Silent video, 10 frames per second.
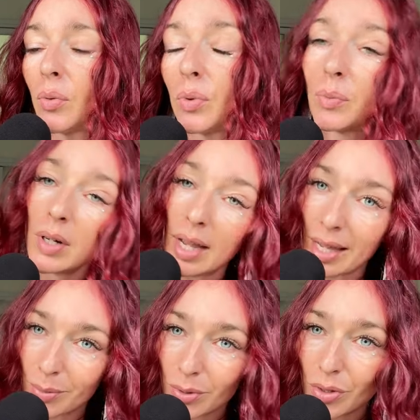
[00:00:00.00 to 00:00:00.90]
when we're
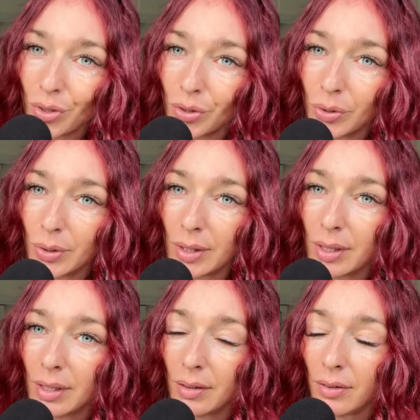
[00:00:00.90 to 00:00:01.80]
able to
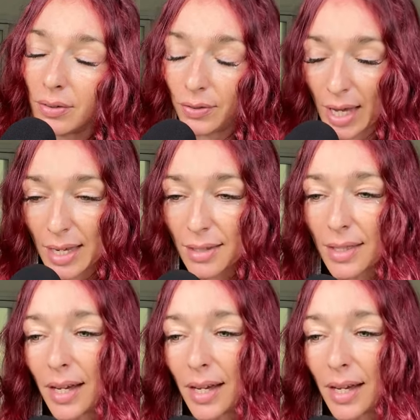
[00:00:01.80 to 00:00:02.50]
face